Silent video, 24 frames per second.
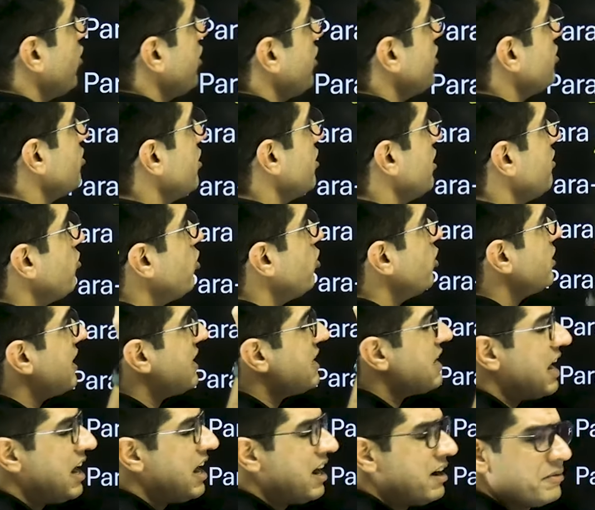to devote
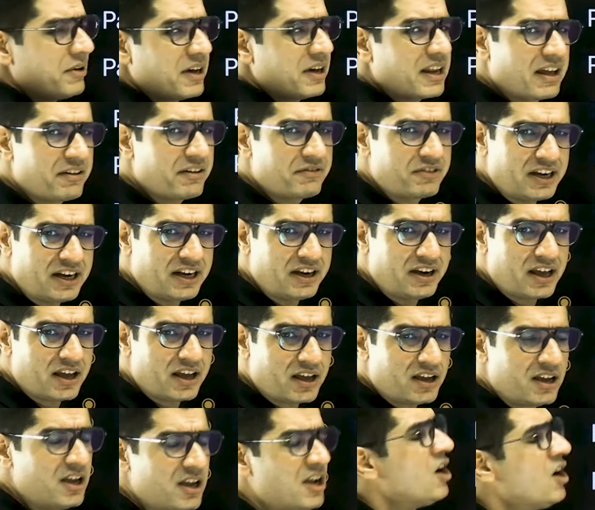an hour every
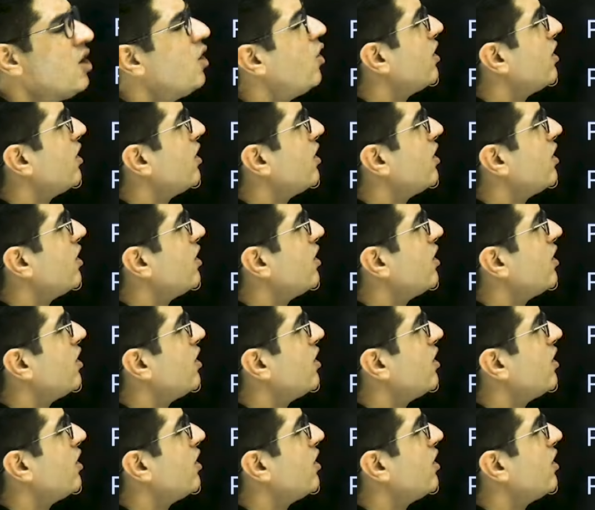day, or